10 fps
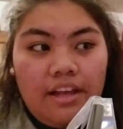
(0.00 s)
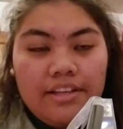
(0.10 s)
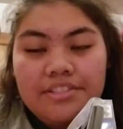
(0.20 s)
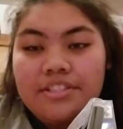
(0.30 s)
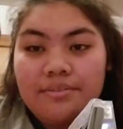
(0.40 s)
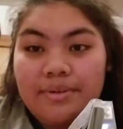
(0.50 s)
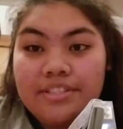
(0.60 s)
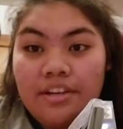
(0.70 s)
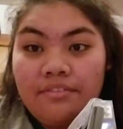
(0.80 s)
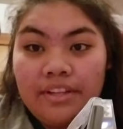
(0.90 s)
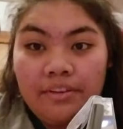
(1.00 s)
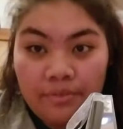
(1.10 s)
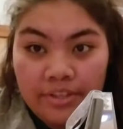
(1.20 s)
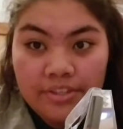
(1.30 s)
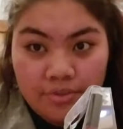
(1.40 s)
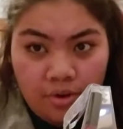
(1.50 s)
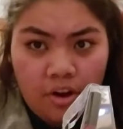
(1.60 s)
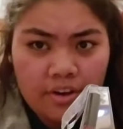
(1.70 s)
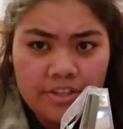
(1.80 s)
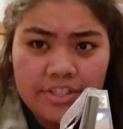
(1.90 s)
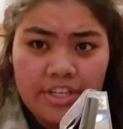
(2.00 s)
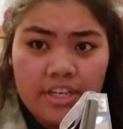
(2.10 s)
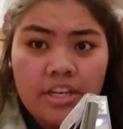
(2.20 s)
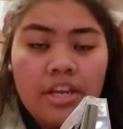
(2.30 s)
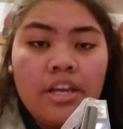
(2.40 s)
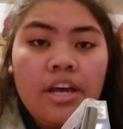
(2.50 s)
consider myself, like, a really strong Christian,